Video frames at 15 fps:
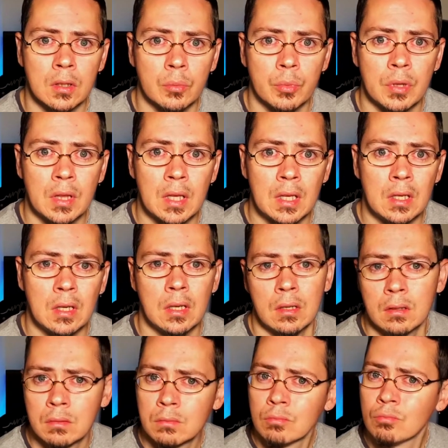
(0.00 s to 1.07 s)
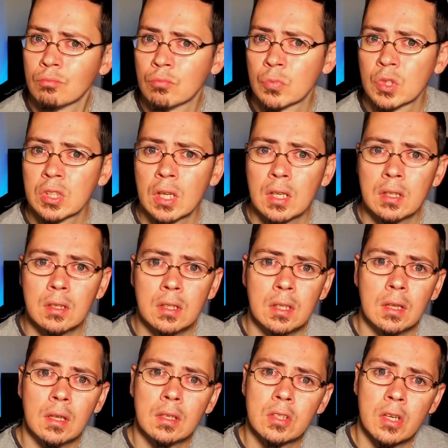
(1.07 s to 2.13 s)
but then suddenly
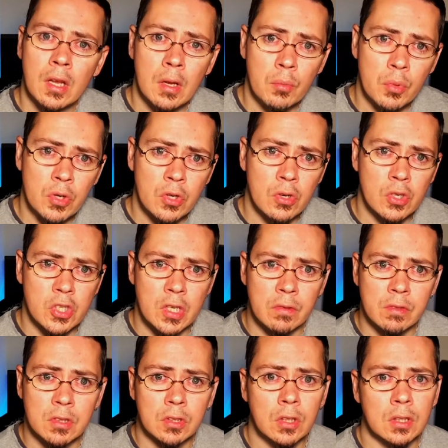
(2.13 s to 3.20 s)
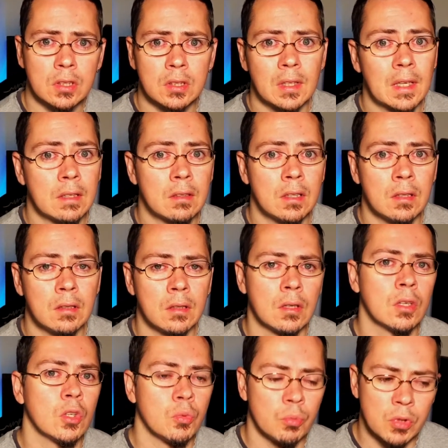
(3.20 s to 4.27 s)
the temperature shifts just slightly,
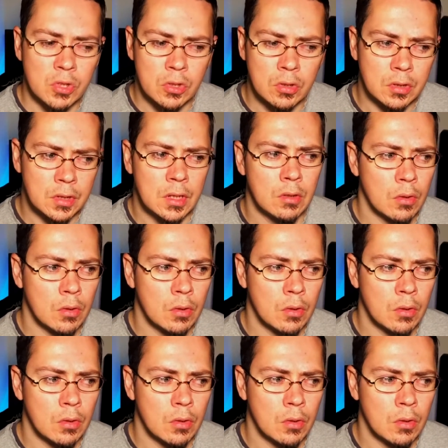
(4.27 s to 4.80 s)
but you're still